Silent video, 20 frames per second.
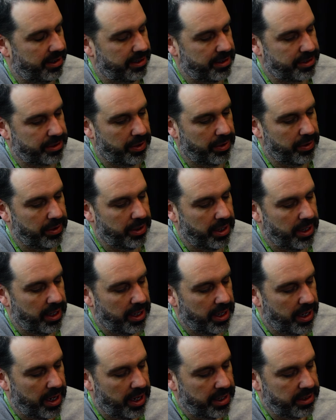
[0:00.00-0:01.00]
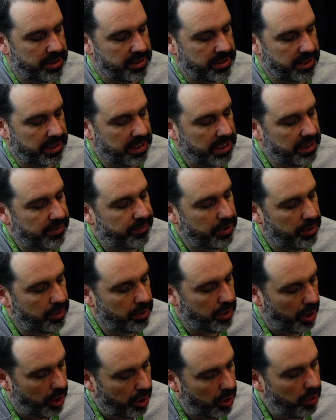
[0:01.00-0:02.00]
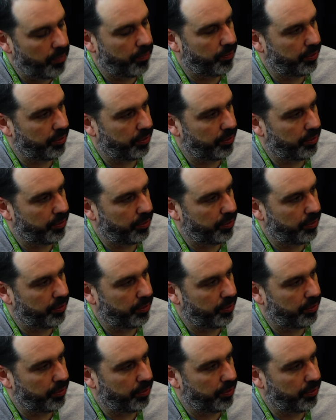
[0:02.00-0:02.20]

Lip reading: And so, does it give you hope